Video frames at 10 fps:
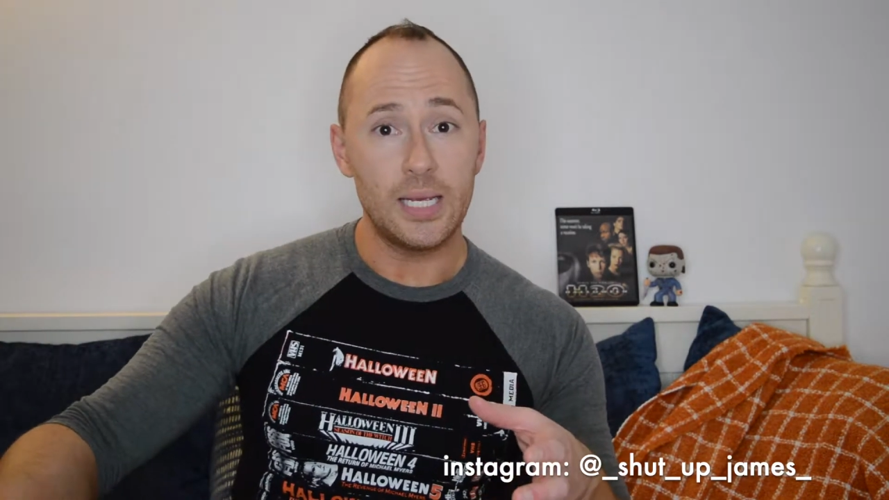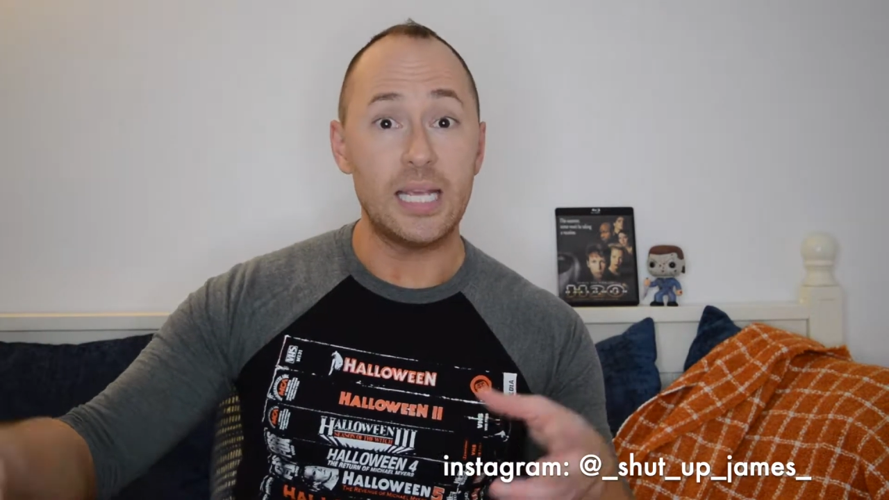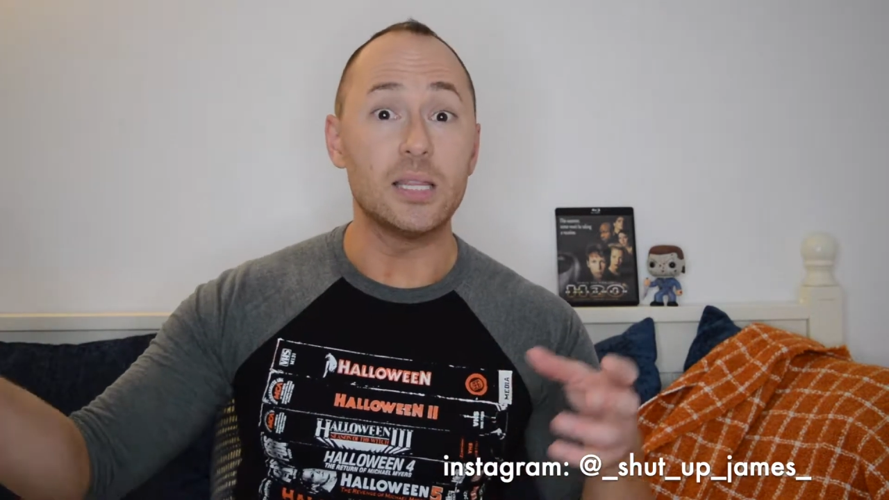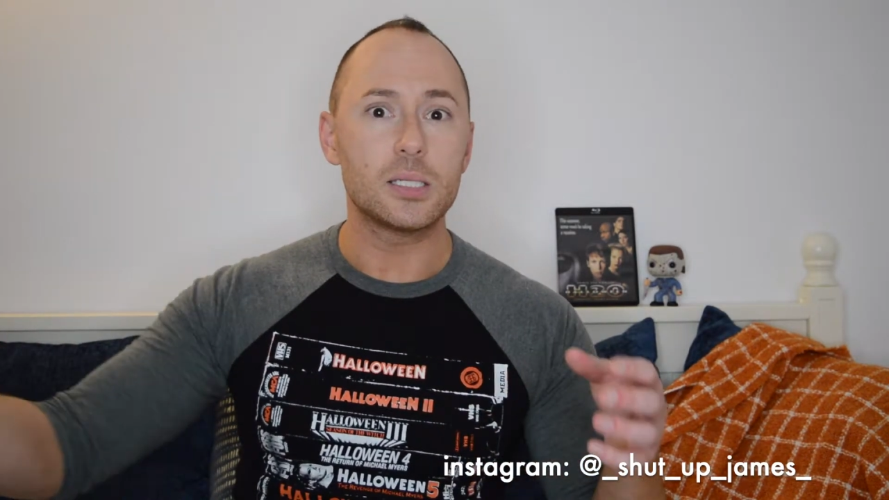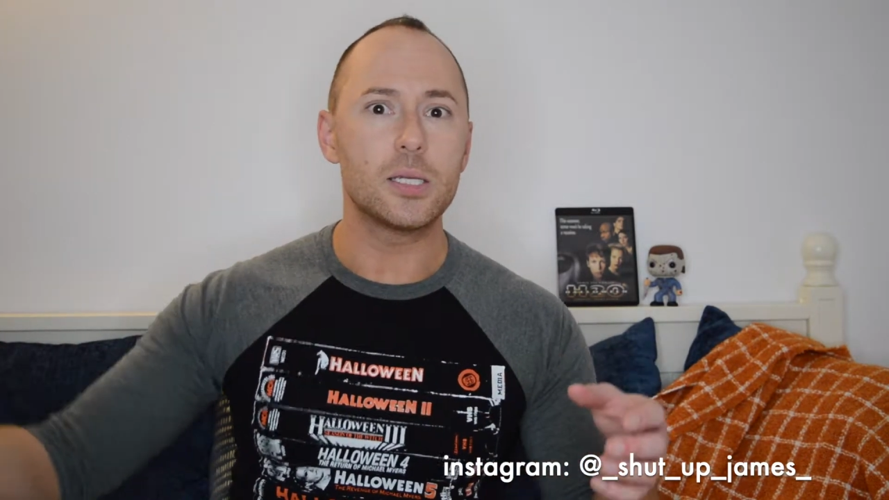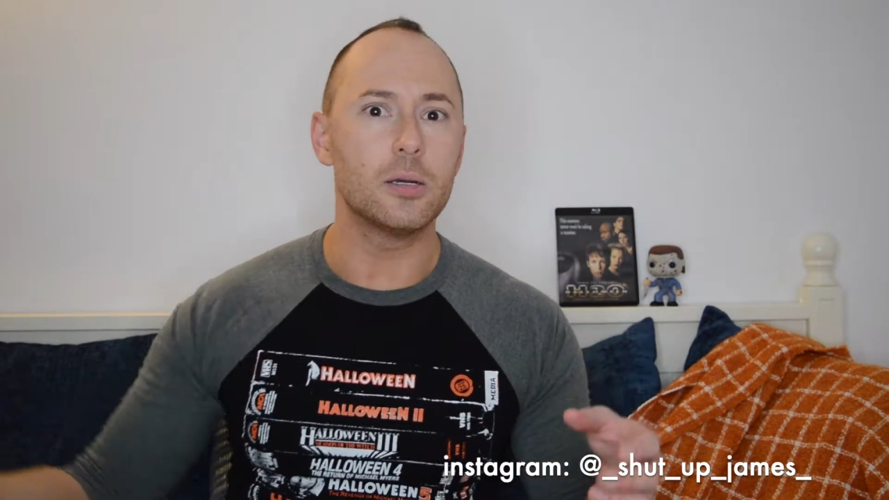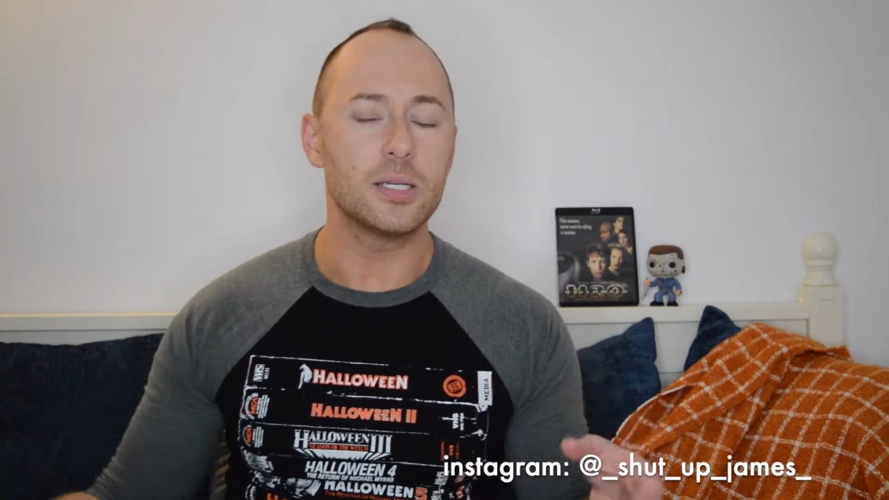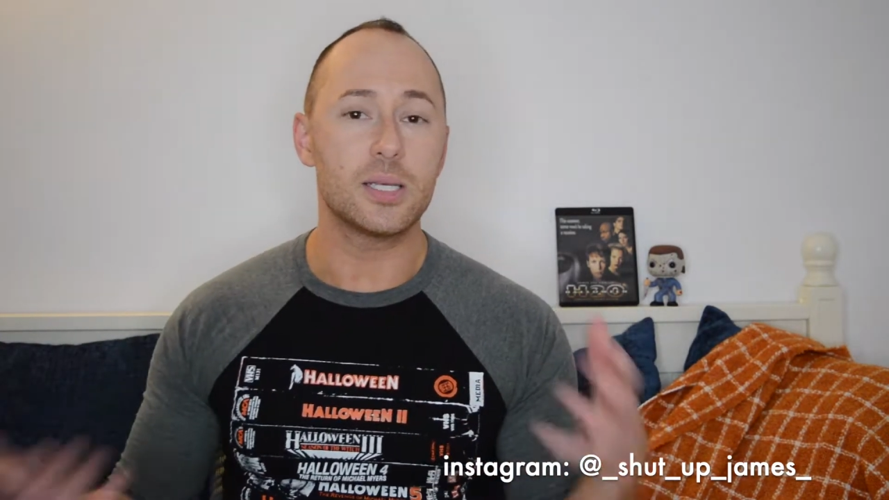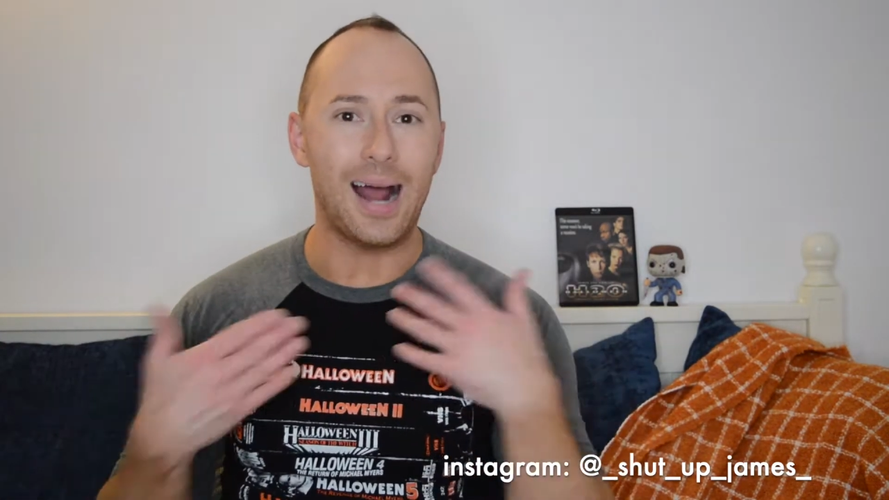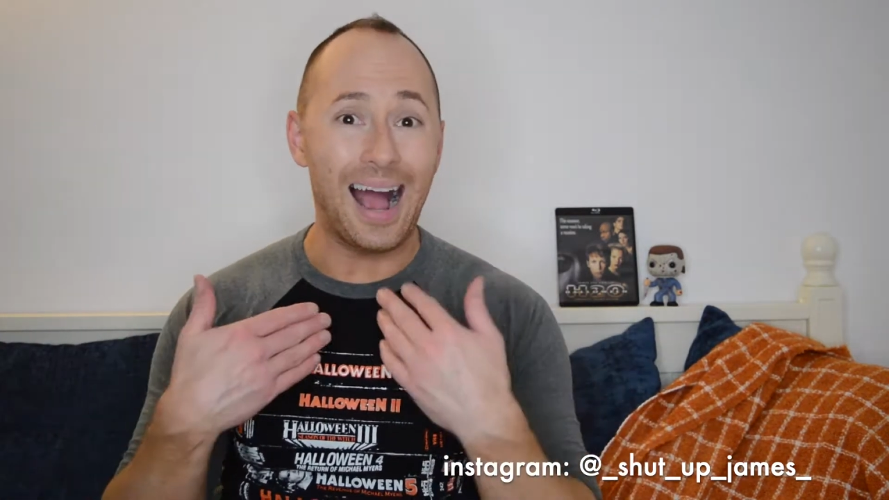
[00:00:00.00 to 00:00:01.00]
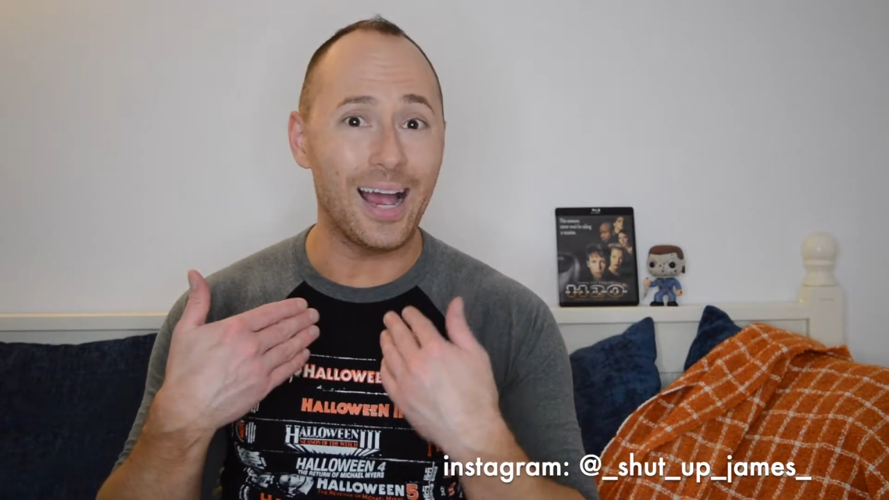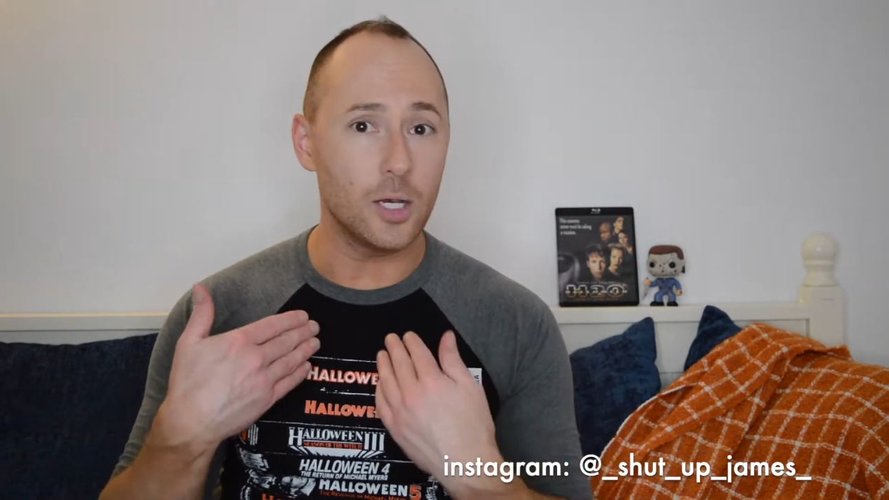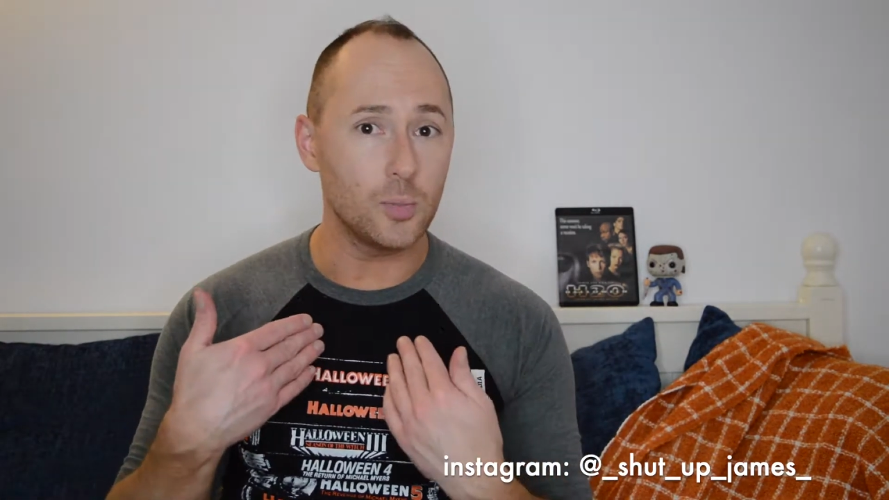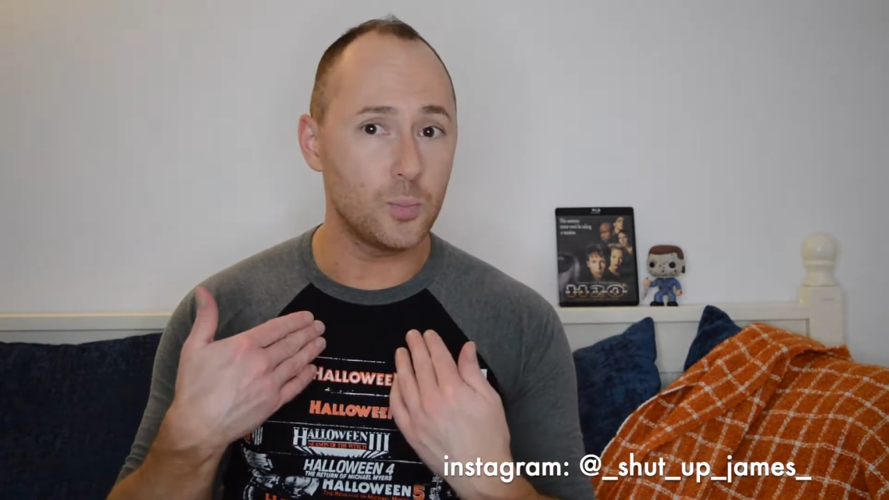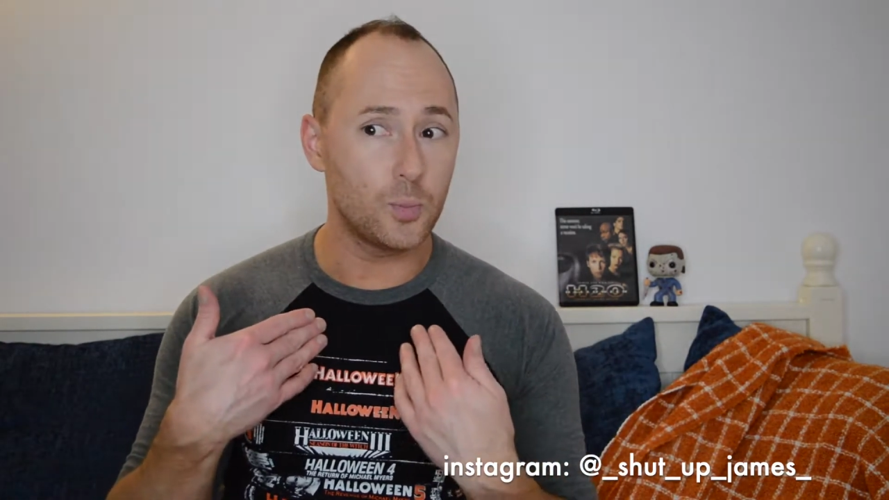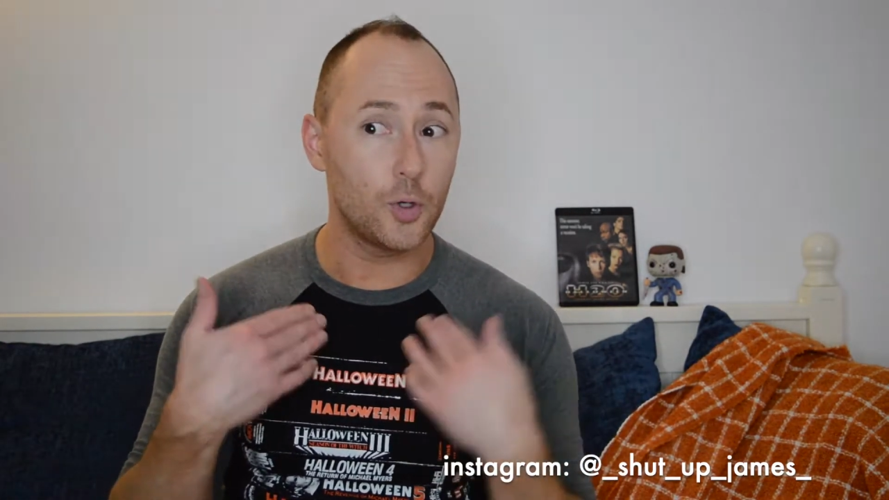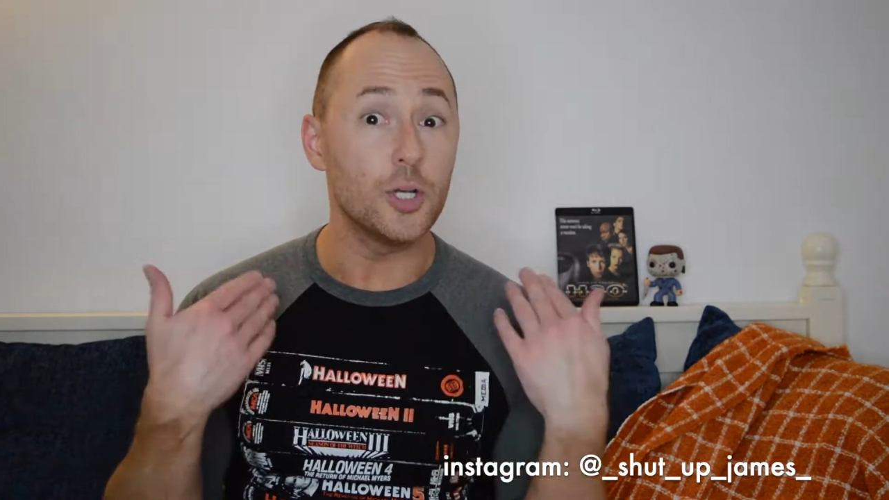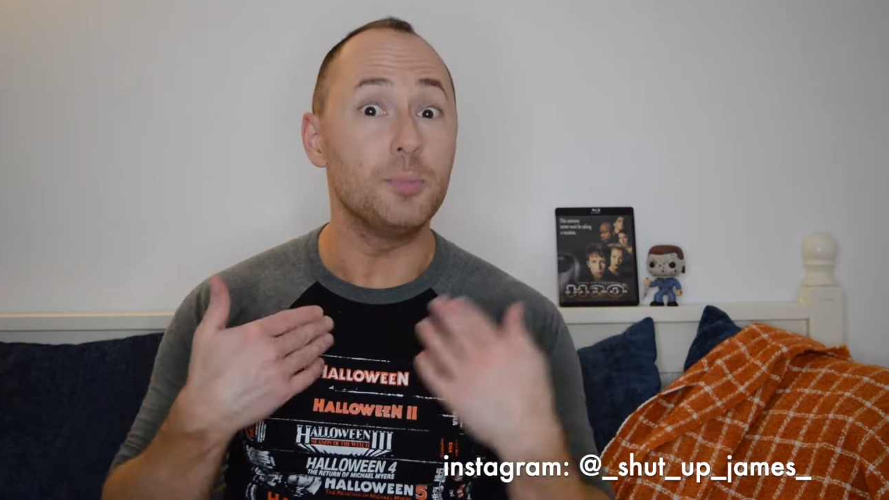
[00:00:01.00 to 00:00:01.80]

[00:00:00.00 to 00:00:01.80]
in the series that I could